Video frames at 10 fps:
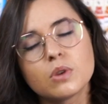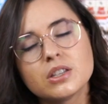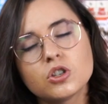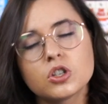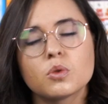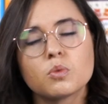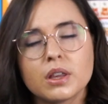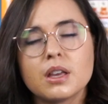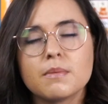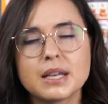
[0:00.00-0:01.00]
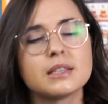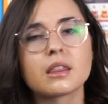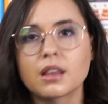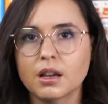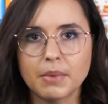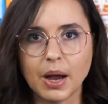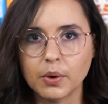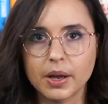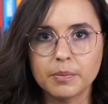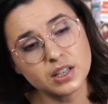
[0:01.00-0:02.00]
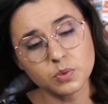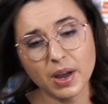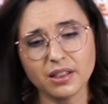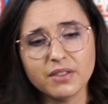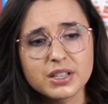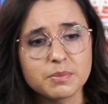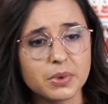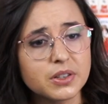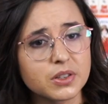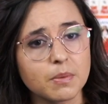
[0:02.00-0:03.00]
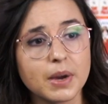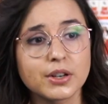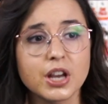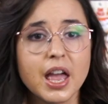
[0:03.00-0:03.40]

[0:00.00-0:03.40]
it's just a really amazing thing about him. And it's why I love his book so much.